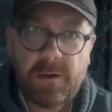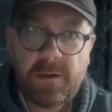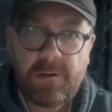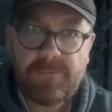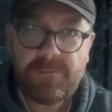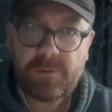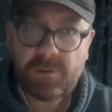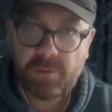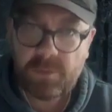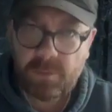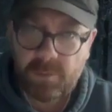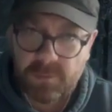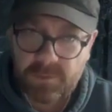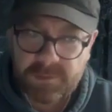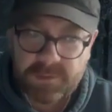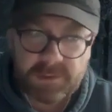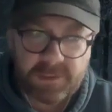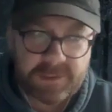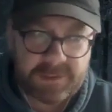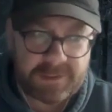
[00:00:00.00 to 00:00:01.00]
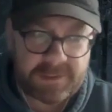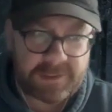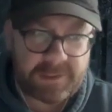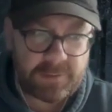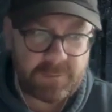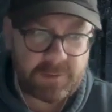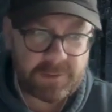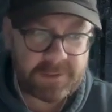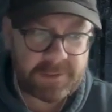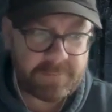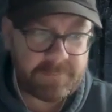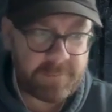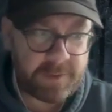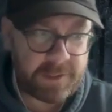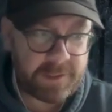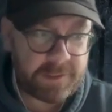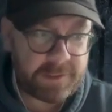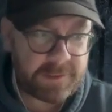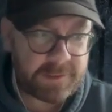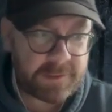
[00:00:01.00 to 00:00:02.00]
"Of course I see what it
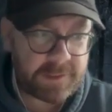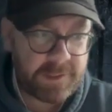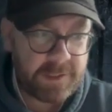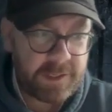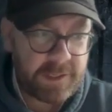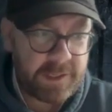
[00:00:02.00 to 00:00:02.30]
means.